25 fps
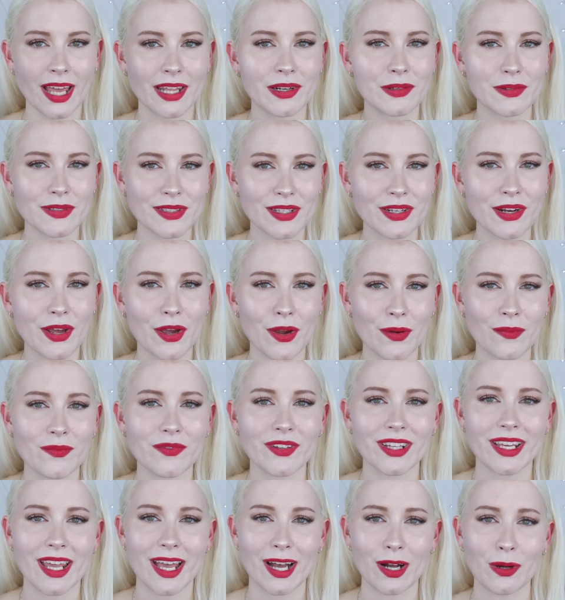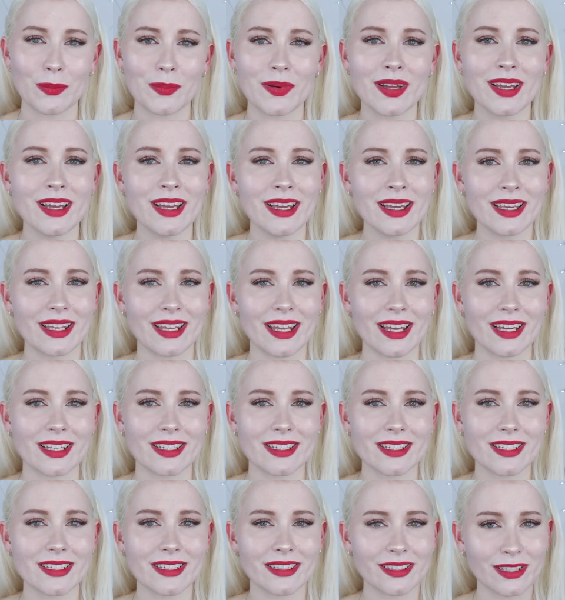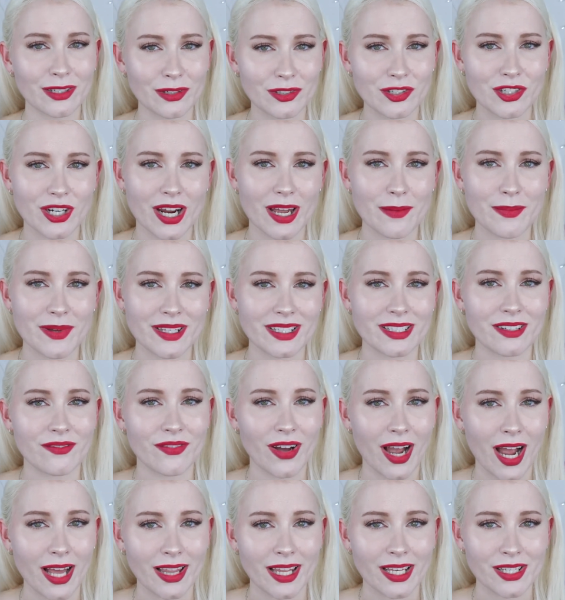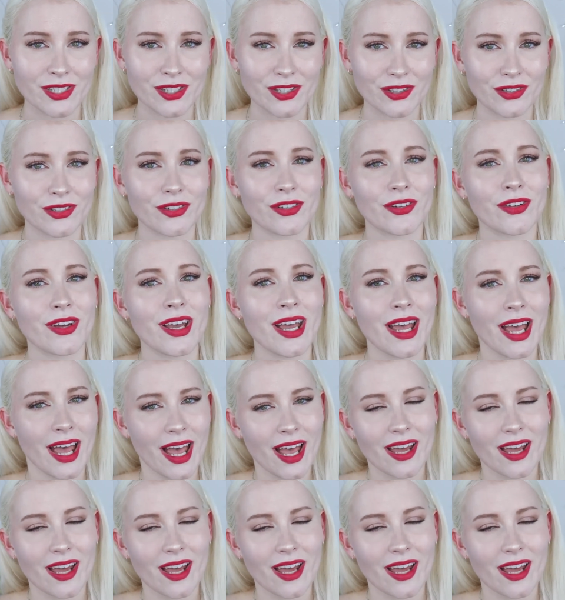and also to hopefully help get little dry bits of eyelash glue